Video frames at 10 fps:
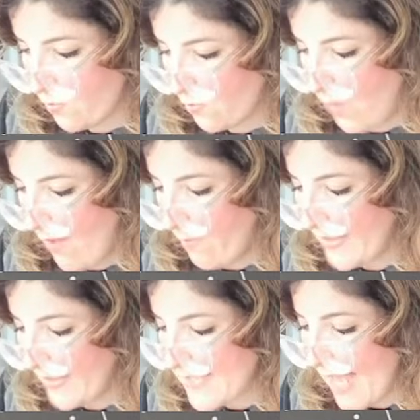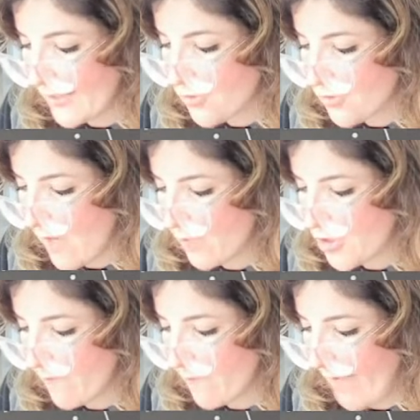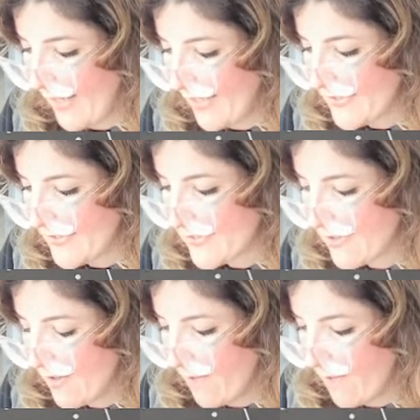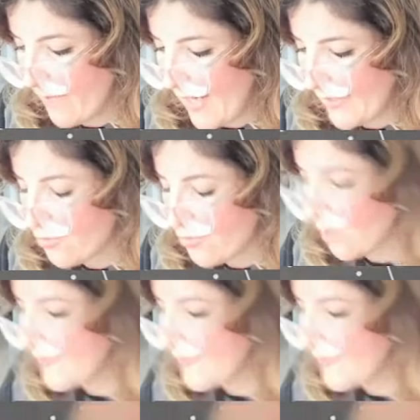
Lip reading: well, because I can dry brush on paintings, but I get nervous